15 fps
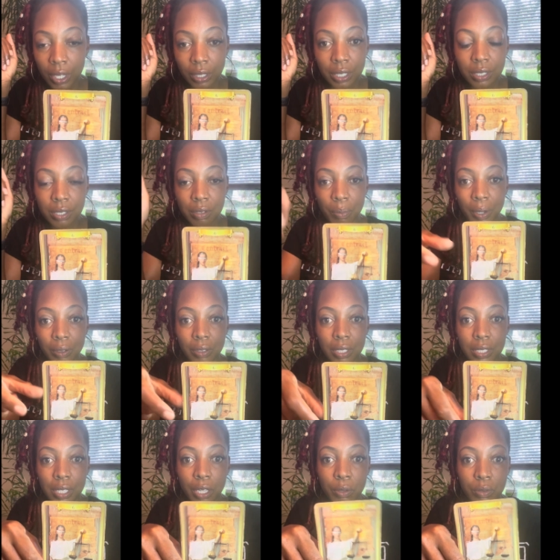this is about the
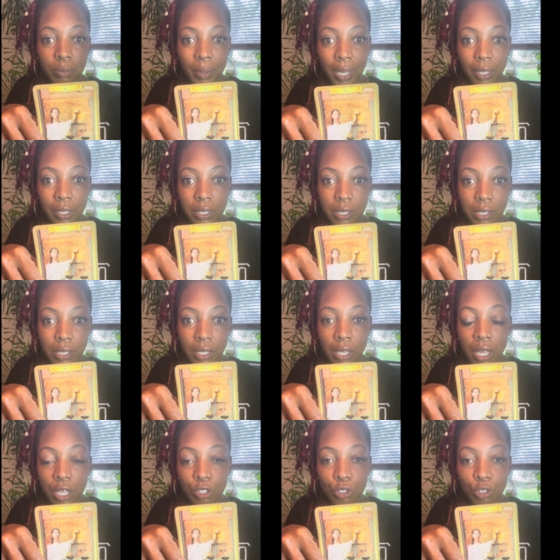scales balancing.